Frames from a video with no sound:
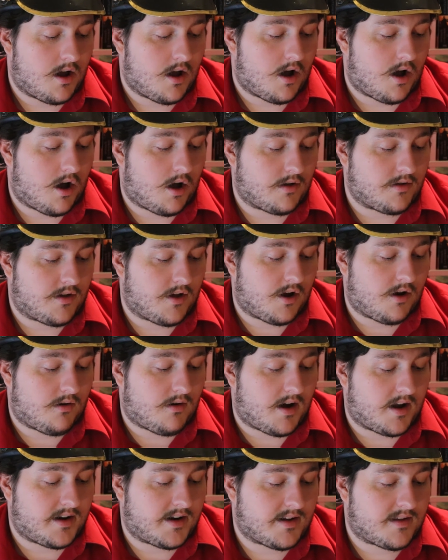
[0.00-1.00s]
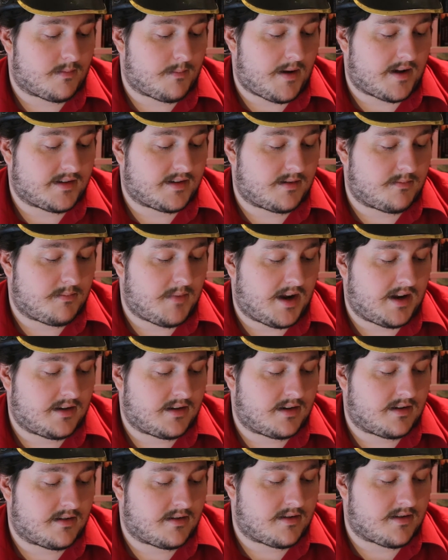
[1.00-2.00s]
although unexpected
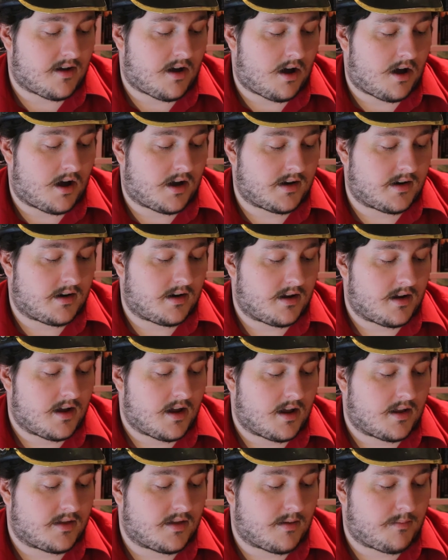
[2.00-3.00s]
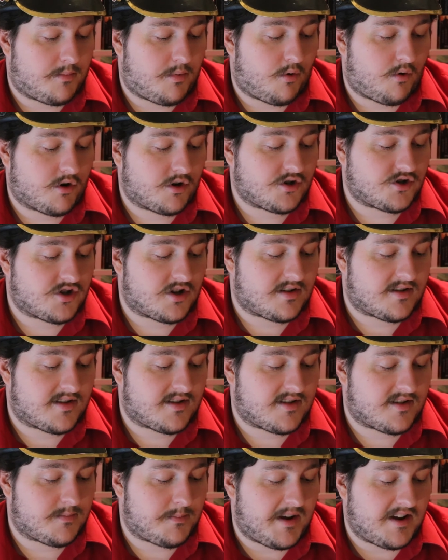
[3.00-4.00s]
maintenance on the Porsche
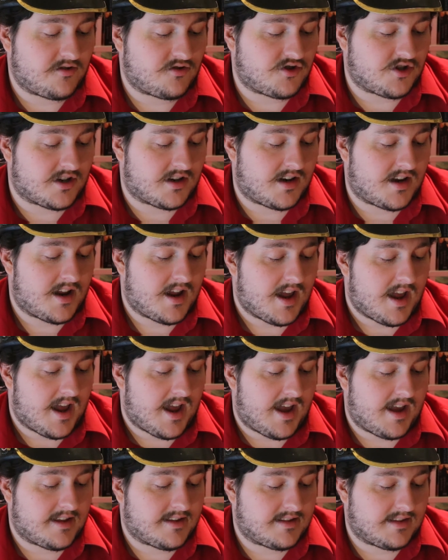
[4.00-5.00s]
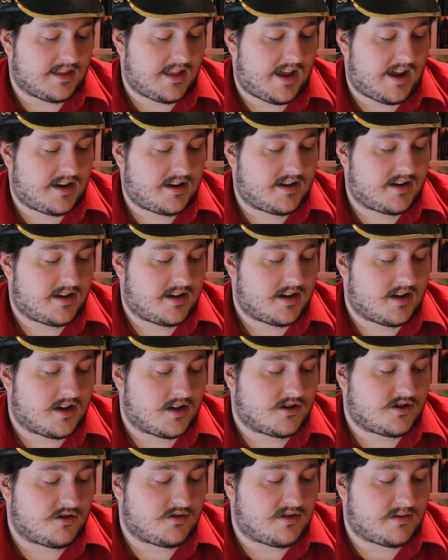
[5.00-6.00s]
suspension has led
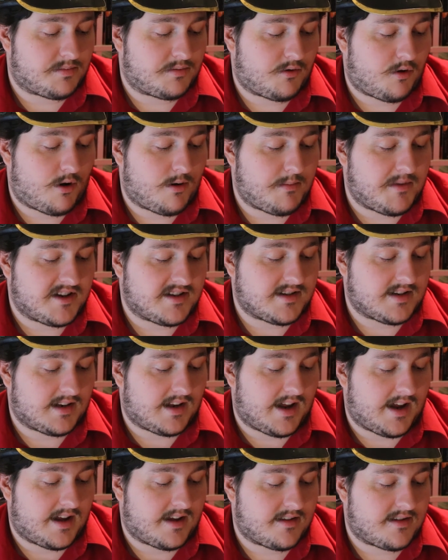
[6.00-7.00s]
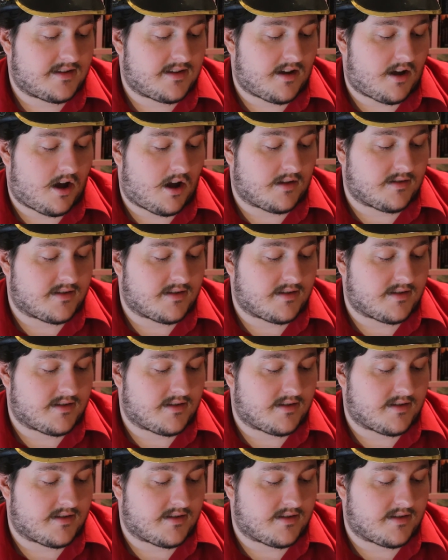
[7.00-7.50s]
to deployment delays on